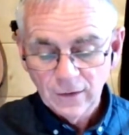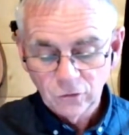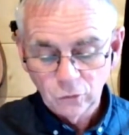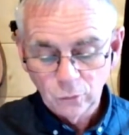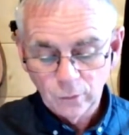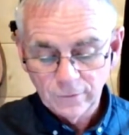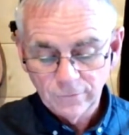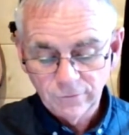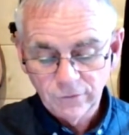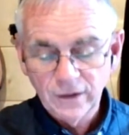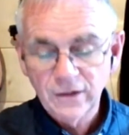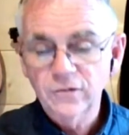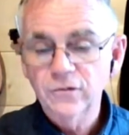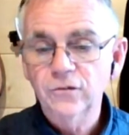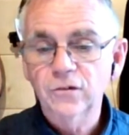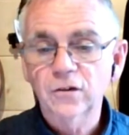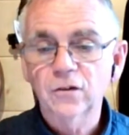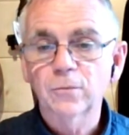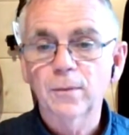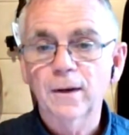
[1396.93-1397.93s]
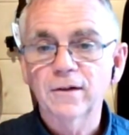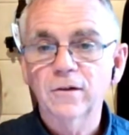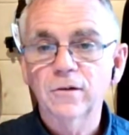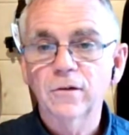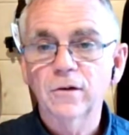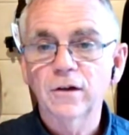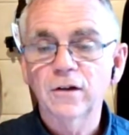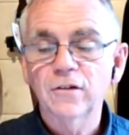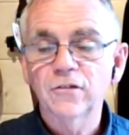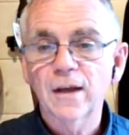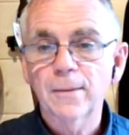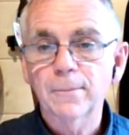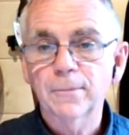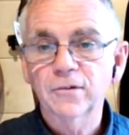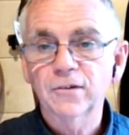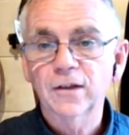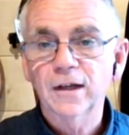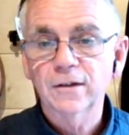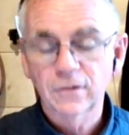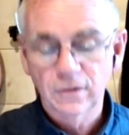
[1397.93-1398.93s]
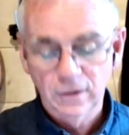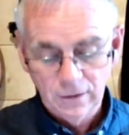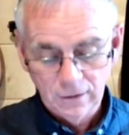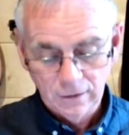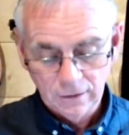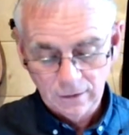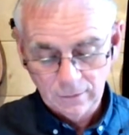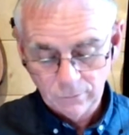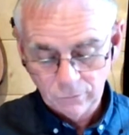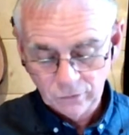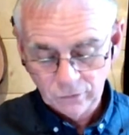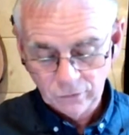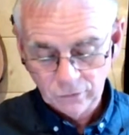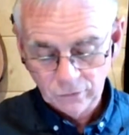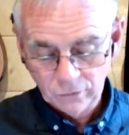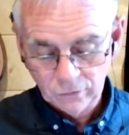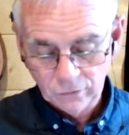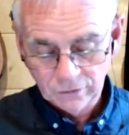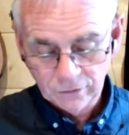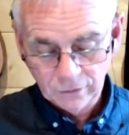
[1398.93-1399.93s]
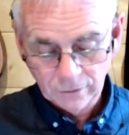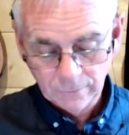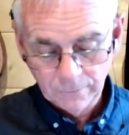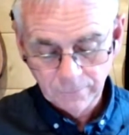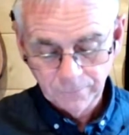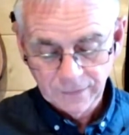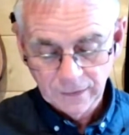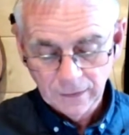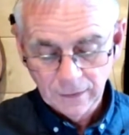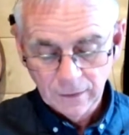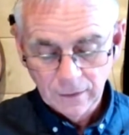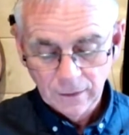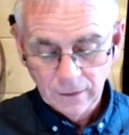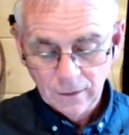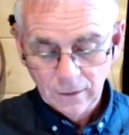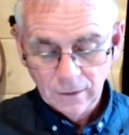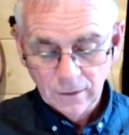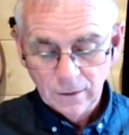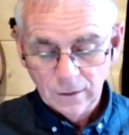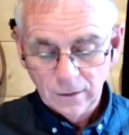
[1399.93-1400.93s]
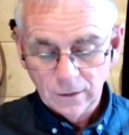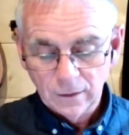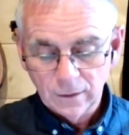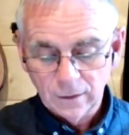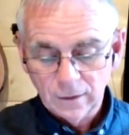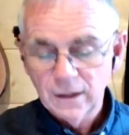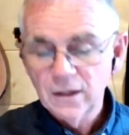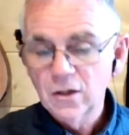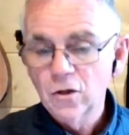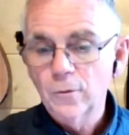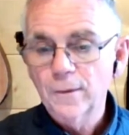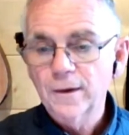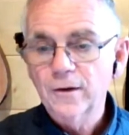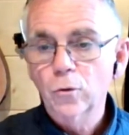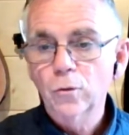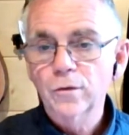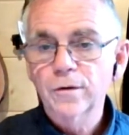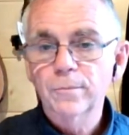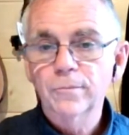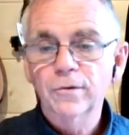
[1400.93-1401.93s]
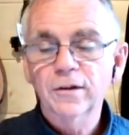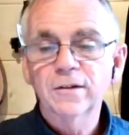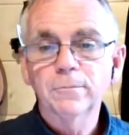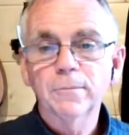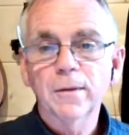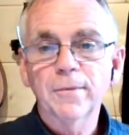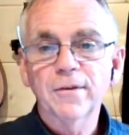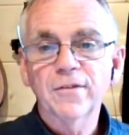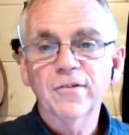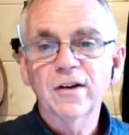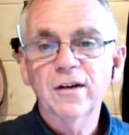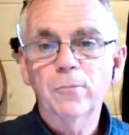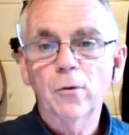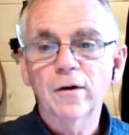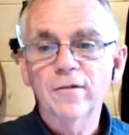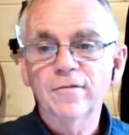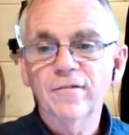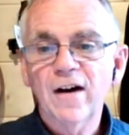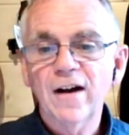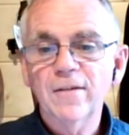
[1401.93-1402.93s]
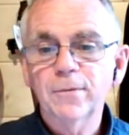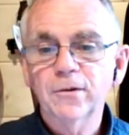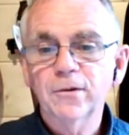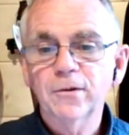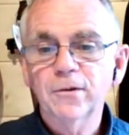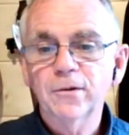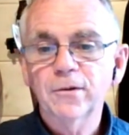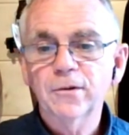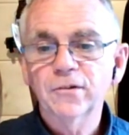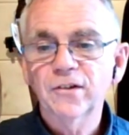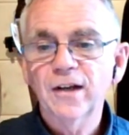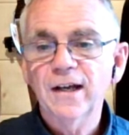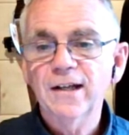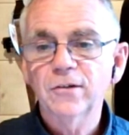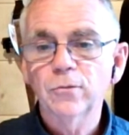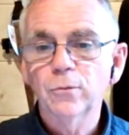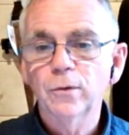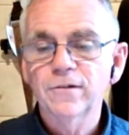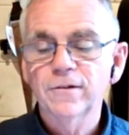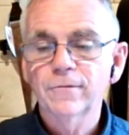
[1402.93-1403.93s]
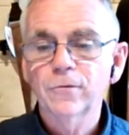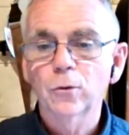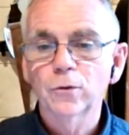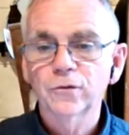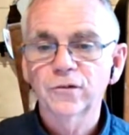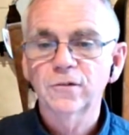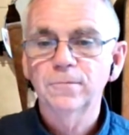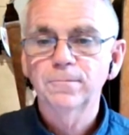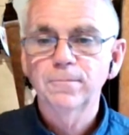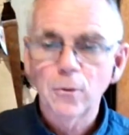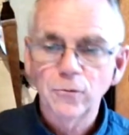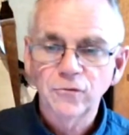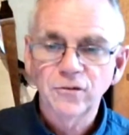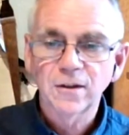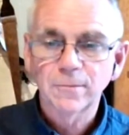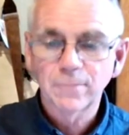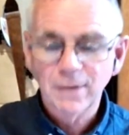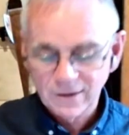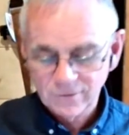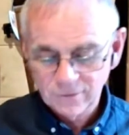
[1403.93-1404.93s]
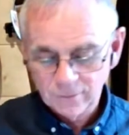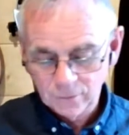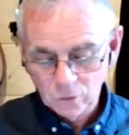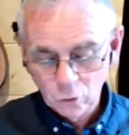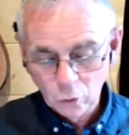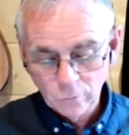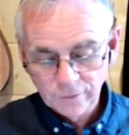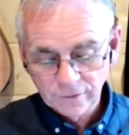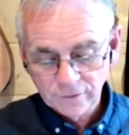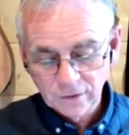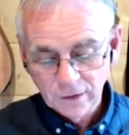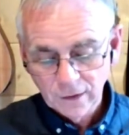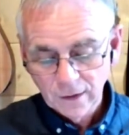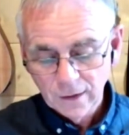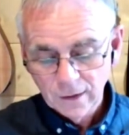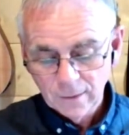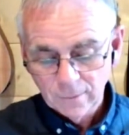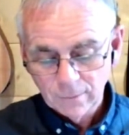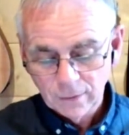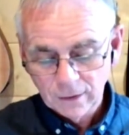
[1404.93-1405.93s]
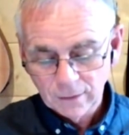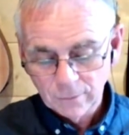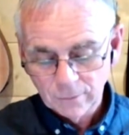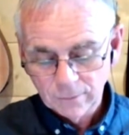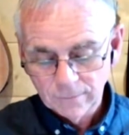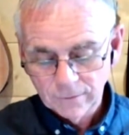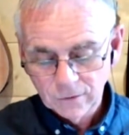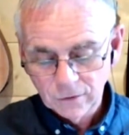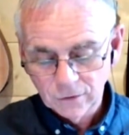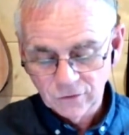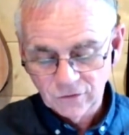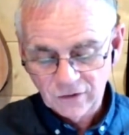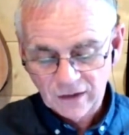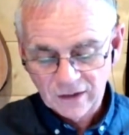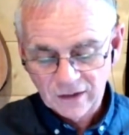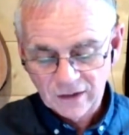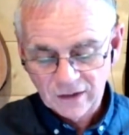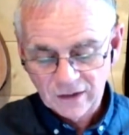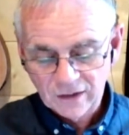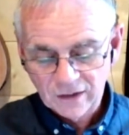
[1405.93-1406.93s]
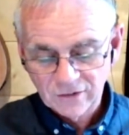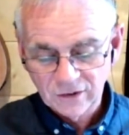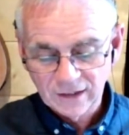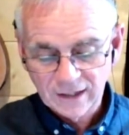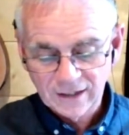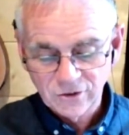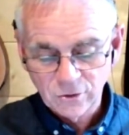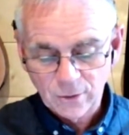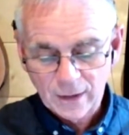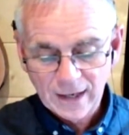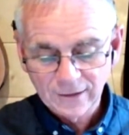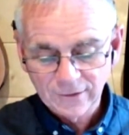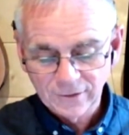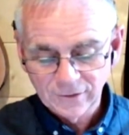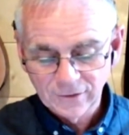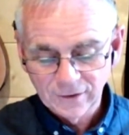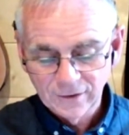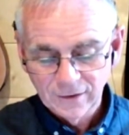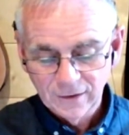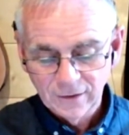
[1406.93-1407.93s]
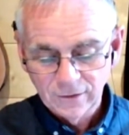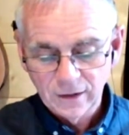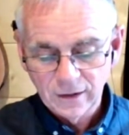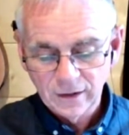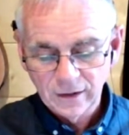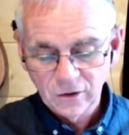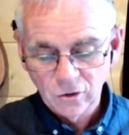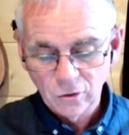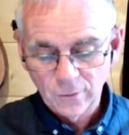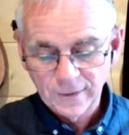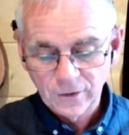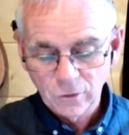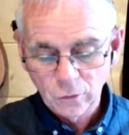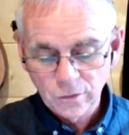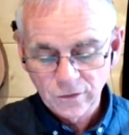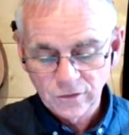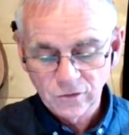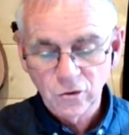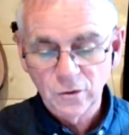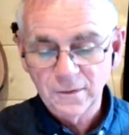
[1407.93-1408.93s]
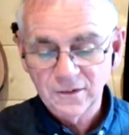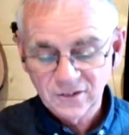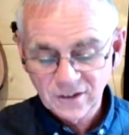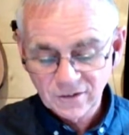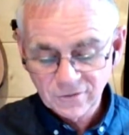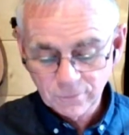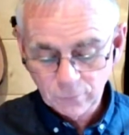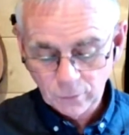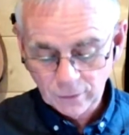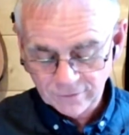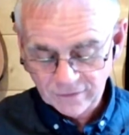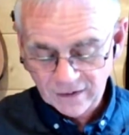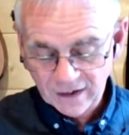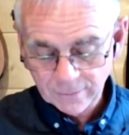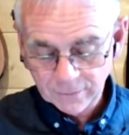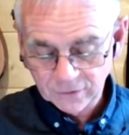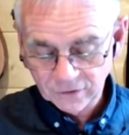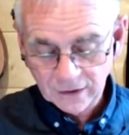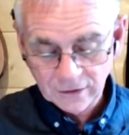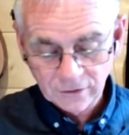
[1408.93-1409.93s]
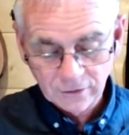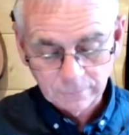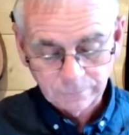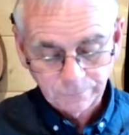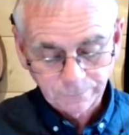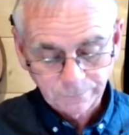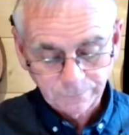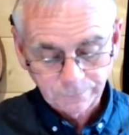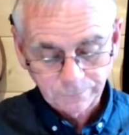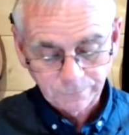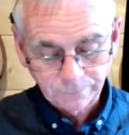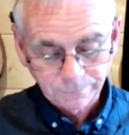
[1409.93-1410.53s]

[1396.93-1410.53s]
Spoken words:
So inflation is expected to reach 10% in Britain. Economic growth in Britain maybe 3.5%, which of course is bouncing back from COVID. But contrasting that to Ireland, their economic growth is going to be 7.5%.